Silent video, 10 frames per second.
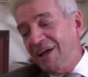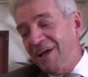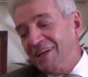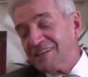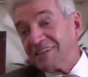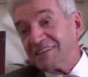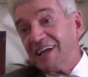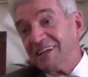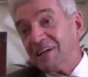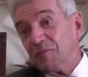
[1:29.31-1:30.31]
And it's
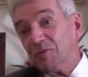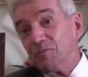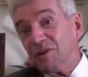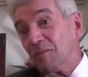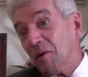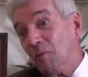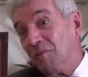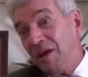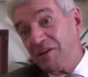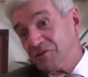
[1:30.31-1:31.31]
exciting. I'm bringing my
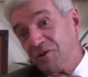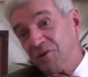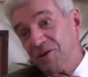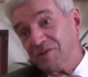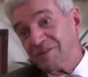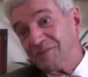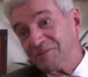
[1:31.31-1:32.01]
one-man show here. You know.